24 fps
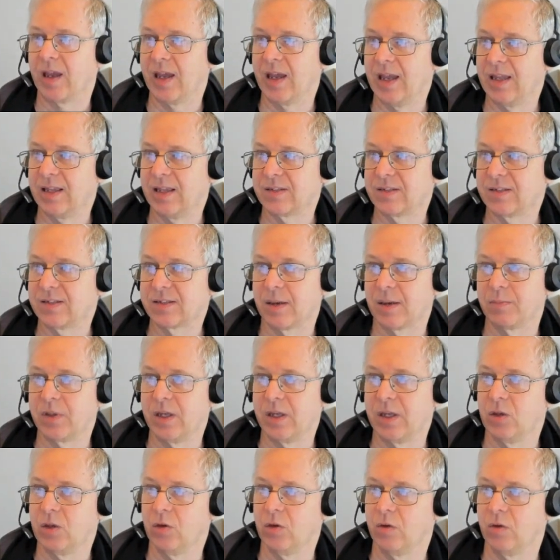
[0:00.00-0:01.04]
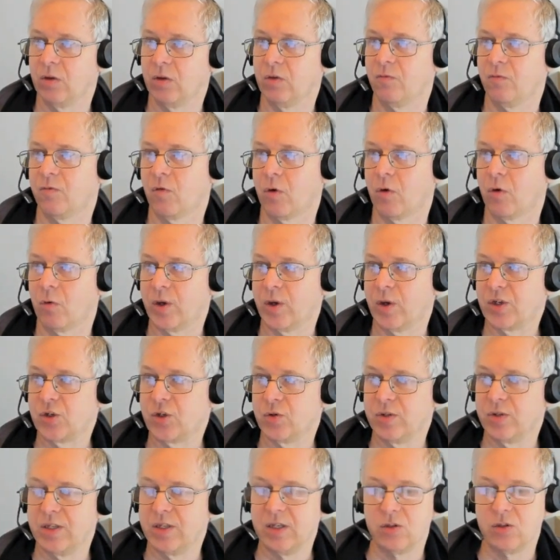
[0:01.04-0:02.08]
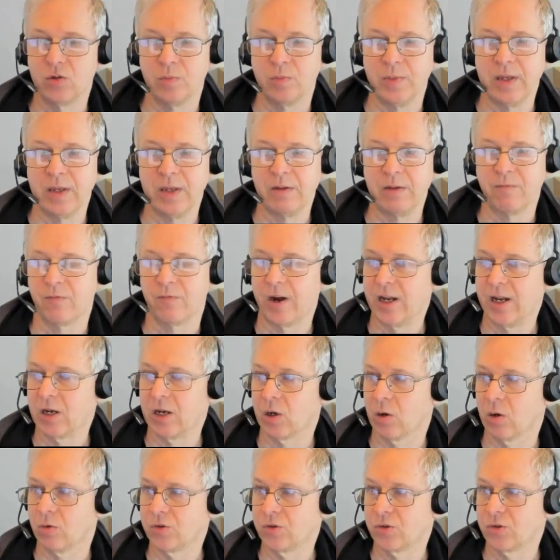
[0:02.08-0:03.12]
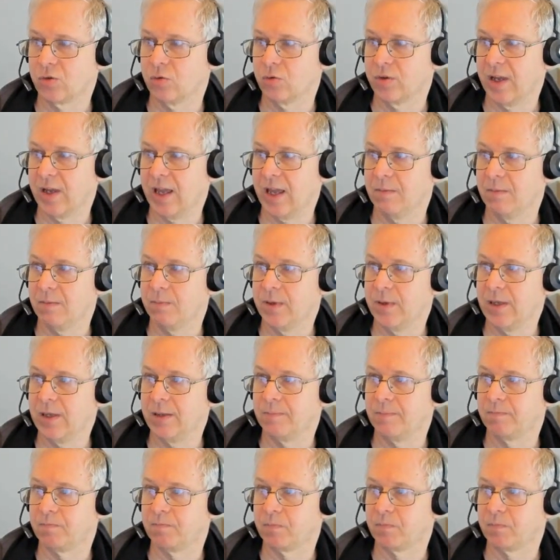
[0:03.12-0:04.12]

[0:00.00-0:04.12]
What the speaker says: it is something for which you need to be very close to the AP.